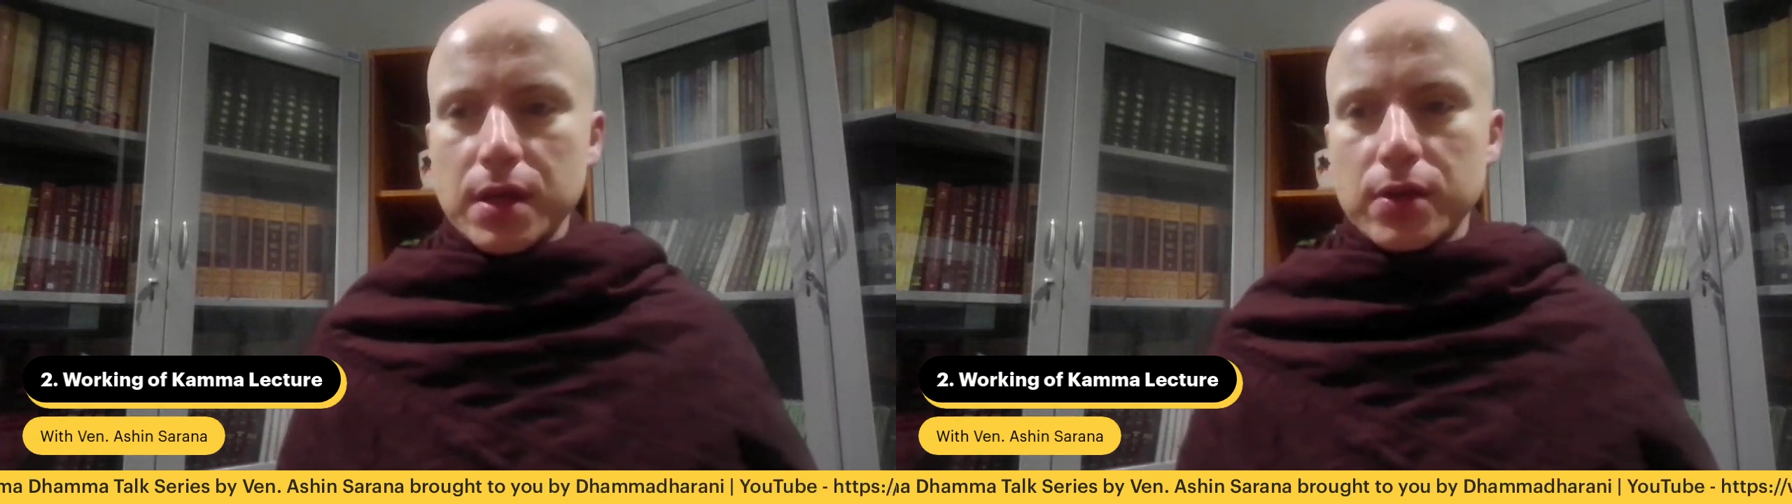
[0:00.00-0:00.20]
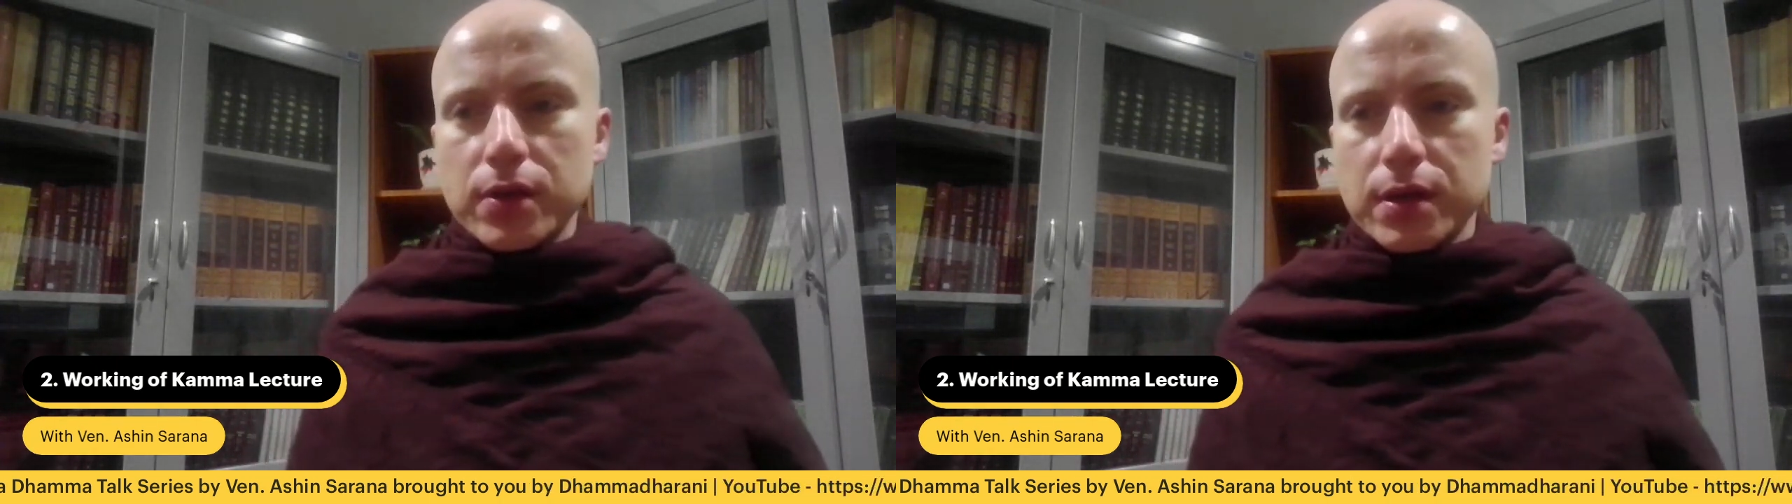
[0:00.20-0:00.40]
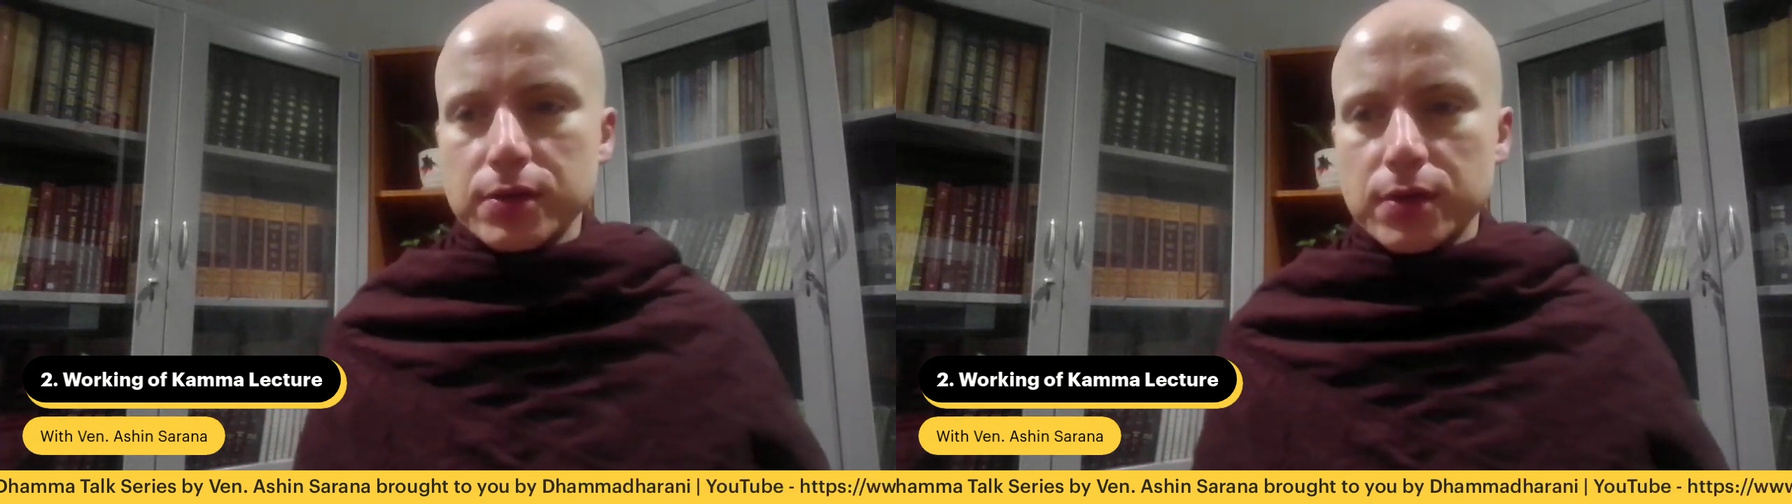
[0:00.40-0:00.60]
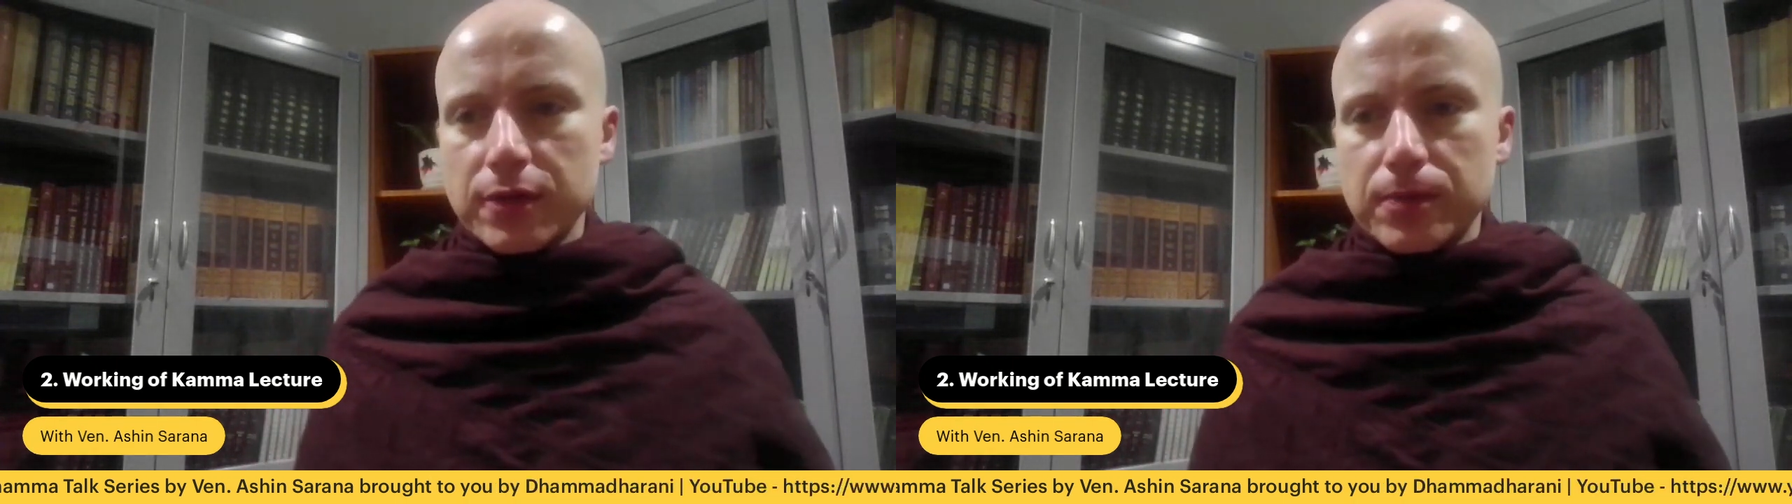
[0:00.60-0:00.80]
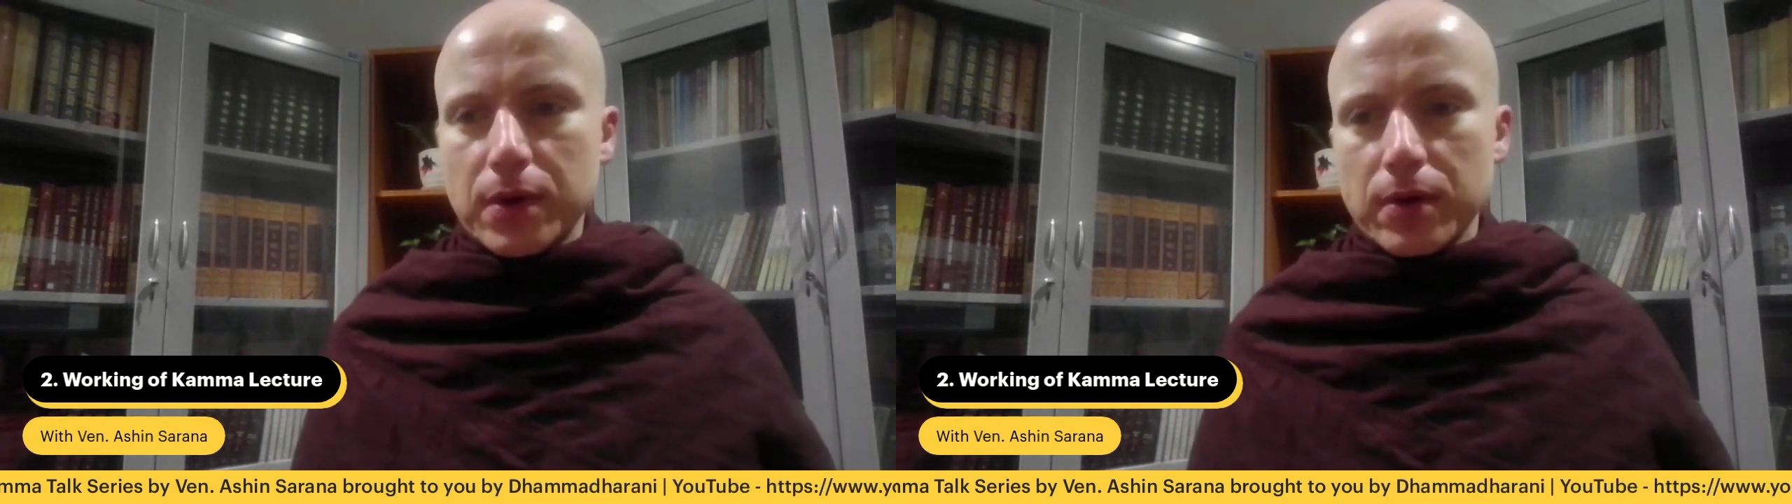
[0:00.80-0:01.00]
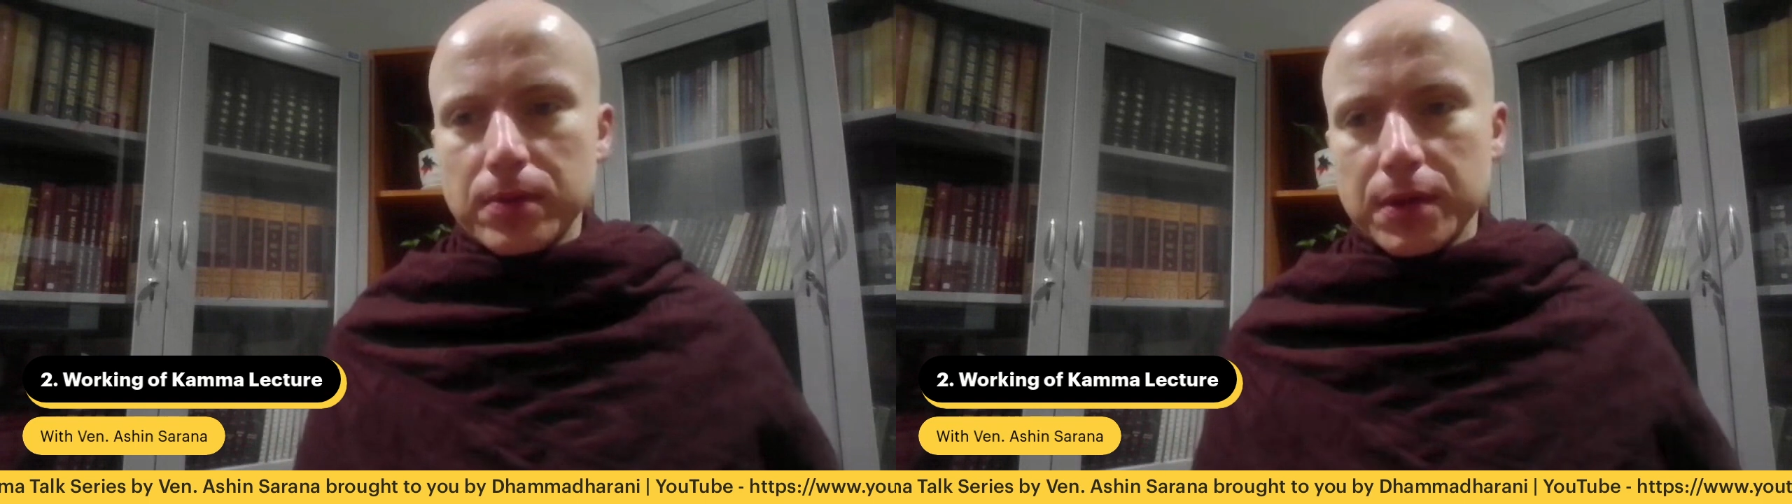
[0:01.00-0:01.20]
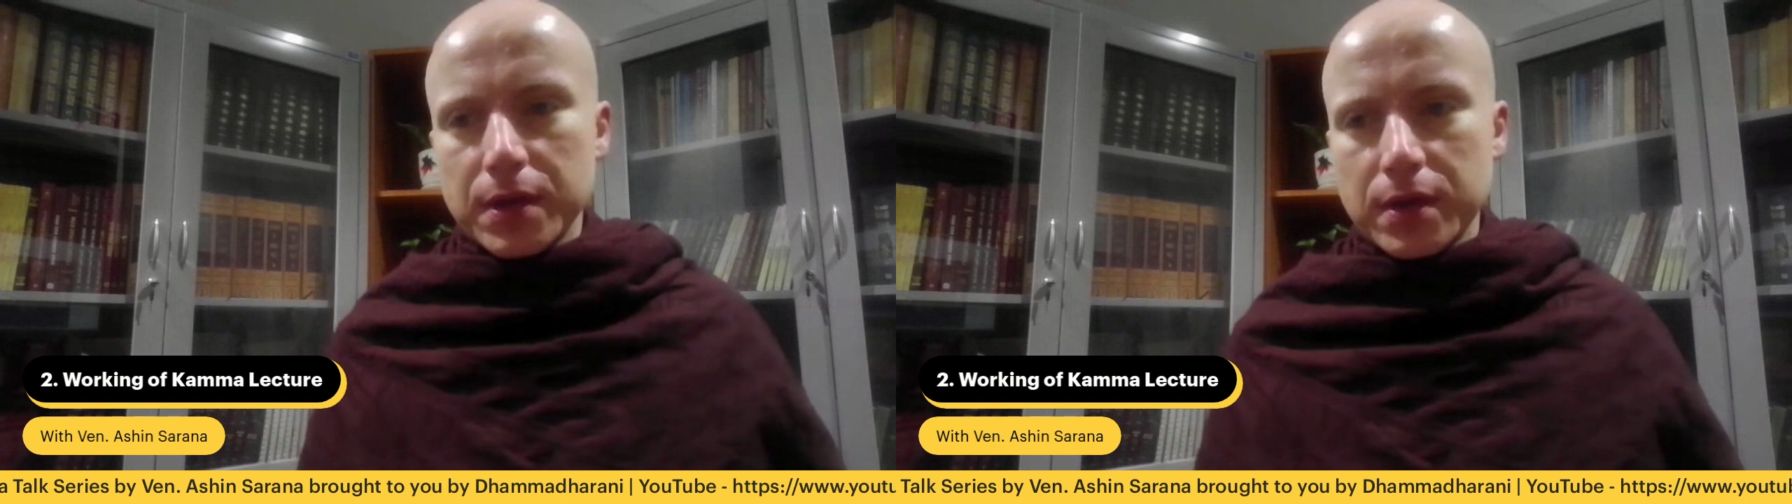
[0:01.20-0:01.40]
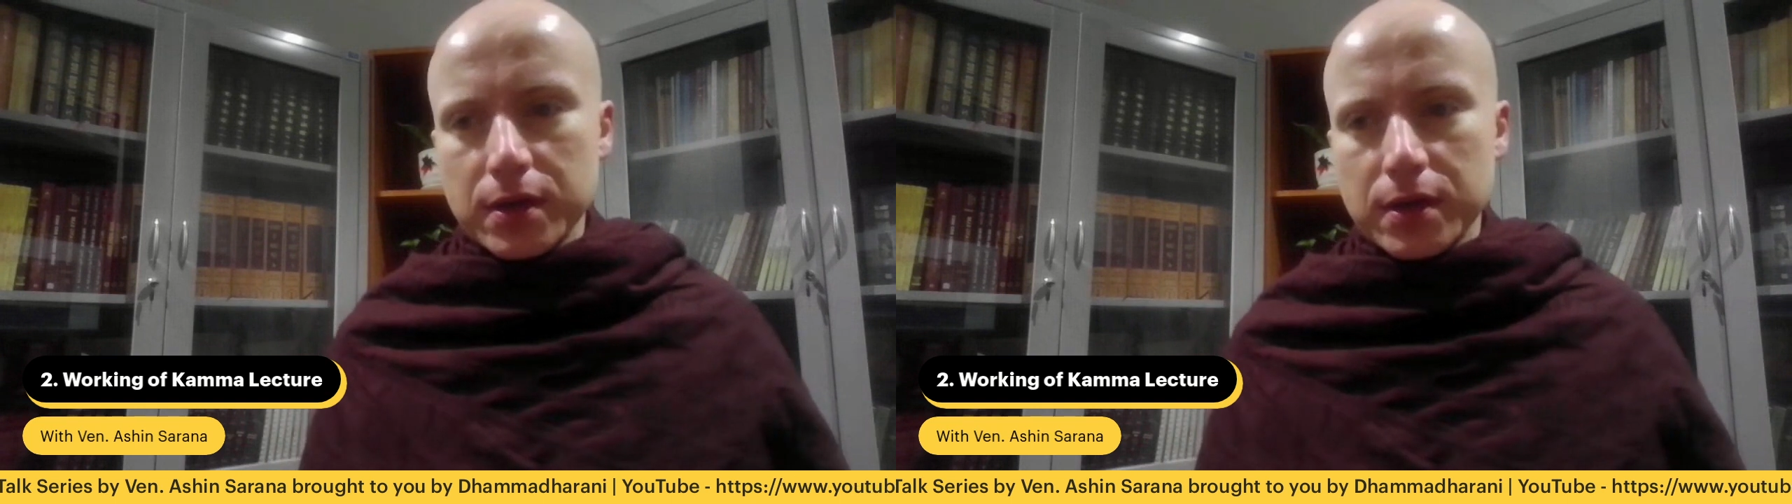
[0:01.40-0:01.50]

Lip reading: as you have probably heard,